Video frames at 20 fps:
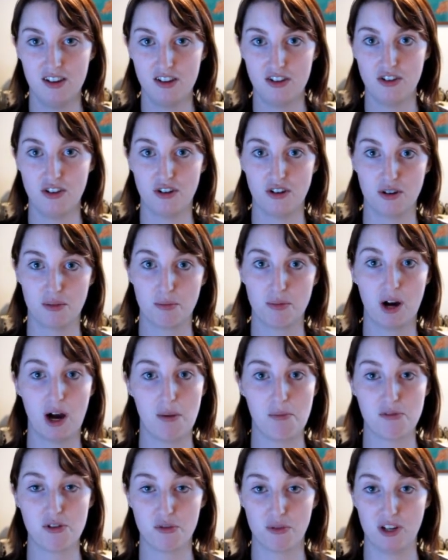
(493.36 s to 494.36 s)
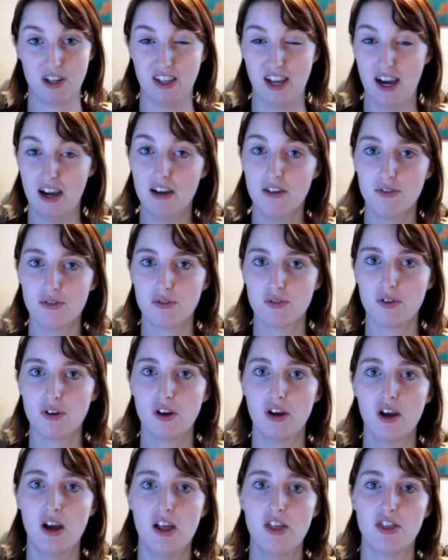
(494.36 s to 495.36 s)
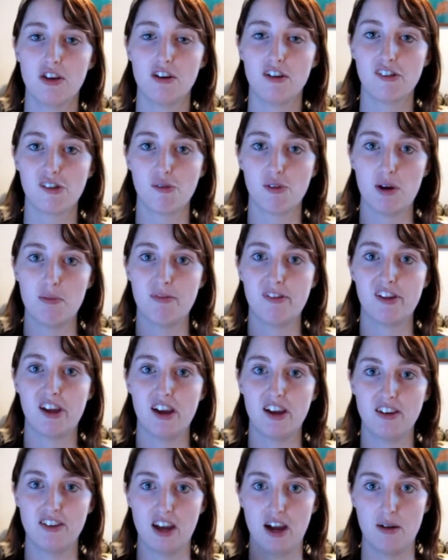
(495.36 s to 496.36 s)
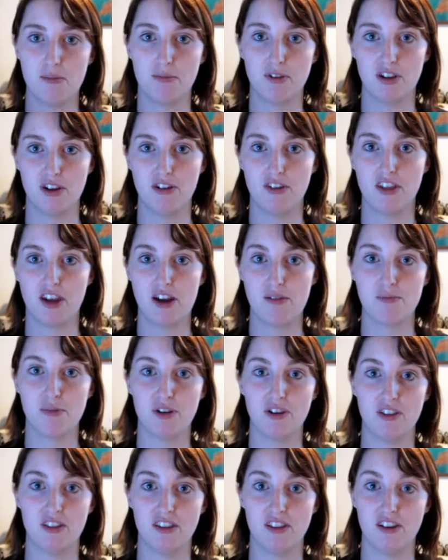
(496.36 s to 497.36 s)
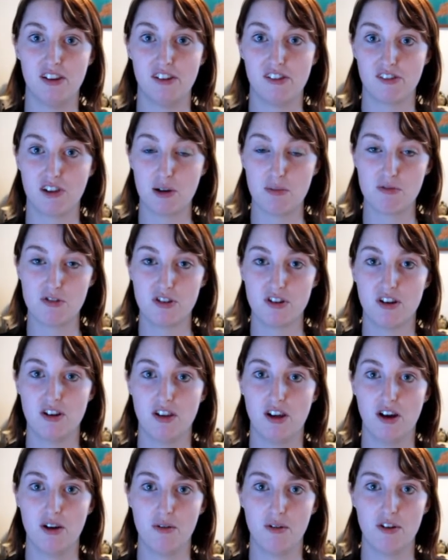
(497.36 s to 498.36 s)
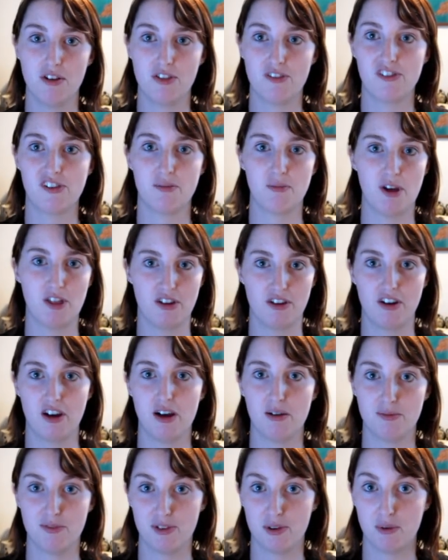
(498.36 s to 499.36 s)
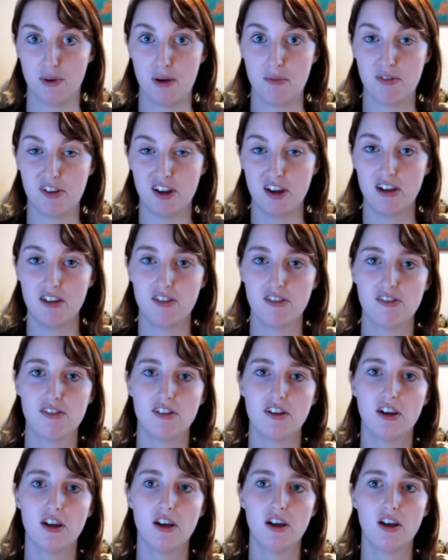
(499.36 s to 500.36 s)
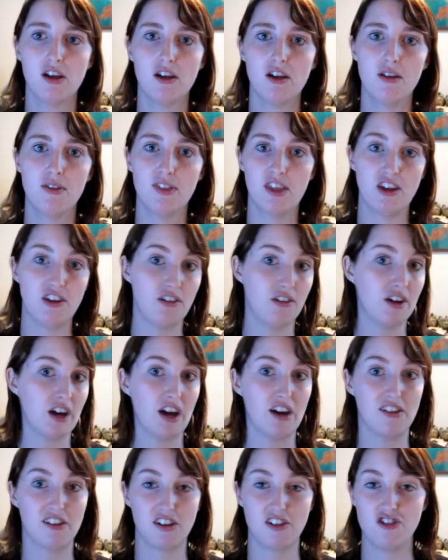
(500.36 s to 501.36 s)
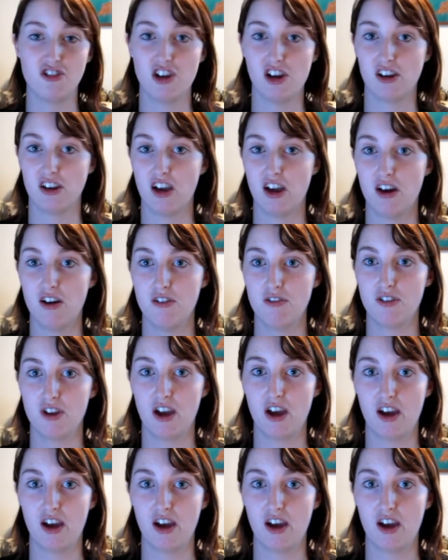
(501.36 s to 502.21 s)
your prop to real life. There's a website down below that I put in the description, along with some other helpful websites that you guys can check out.